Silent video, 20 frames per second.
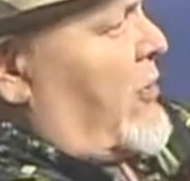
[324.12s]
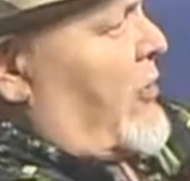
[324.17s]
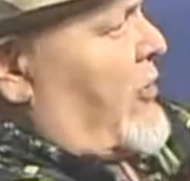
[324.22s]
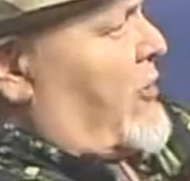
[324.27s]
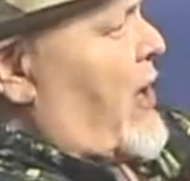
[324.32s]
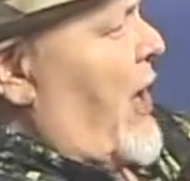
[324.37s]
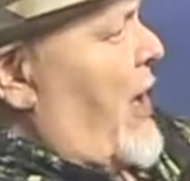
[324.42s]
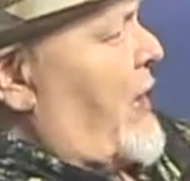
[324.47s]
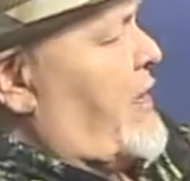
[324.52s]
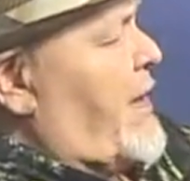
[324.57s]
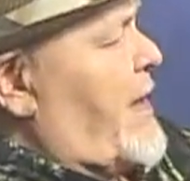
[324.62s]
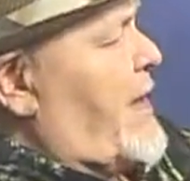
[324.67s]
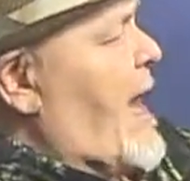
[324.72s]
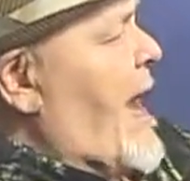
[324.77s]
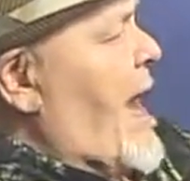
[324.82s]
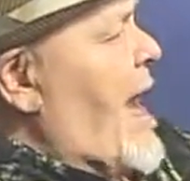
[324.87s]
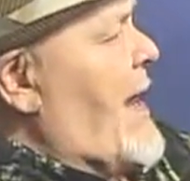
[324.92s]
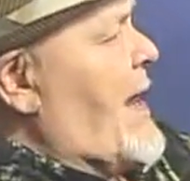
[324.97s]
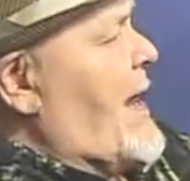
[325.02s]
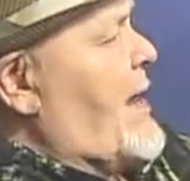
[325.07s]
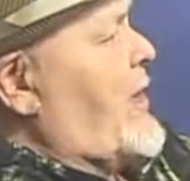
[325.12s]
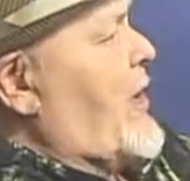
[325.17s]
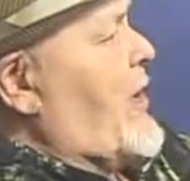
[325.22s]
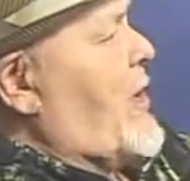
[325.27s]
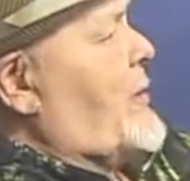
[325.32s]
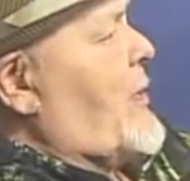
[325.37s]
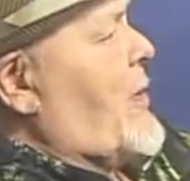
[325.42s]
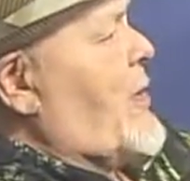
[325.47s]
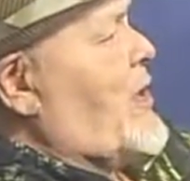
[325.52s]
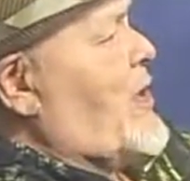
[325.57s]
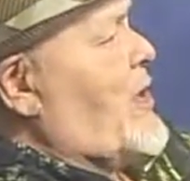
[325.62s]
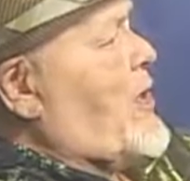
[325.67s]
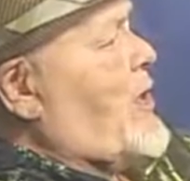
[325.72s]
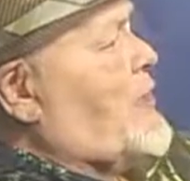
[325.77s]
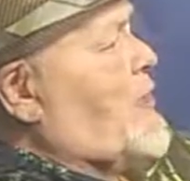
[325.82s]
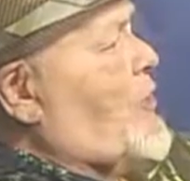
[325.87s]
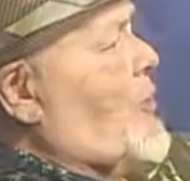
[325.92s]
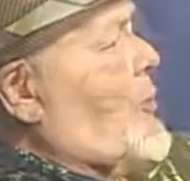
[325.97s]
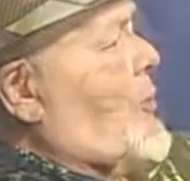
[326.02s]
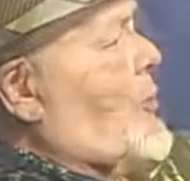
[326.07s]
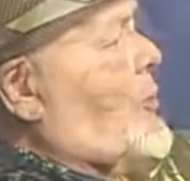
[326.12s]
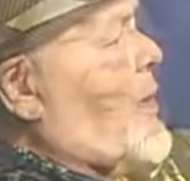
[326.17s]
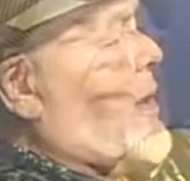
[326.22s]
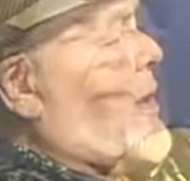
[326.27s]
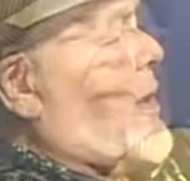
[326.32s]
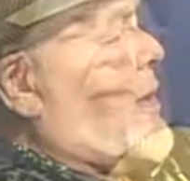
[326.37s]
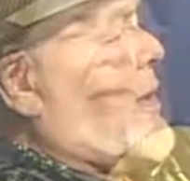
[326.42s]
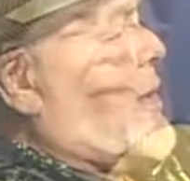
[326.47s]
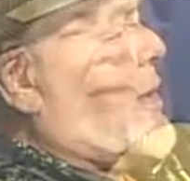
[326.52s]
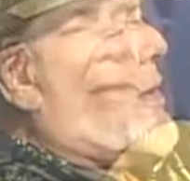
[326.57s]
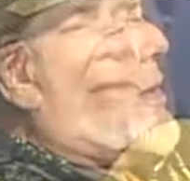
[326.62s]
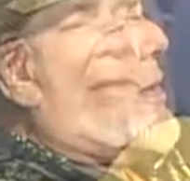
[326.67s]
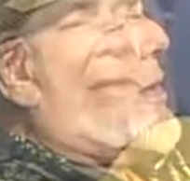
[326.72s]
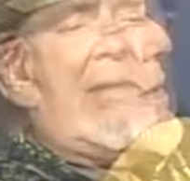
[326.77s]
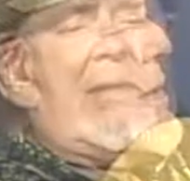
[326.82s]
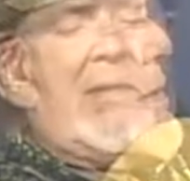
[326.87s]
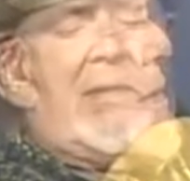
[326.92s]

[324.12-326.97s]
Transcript: There's nothing hiding there beneath your bed,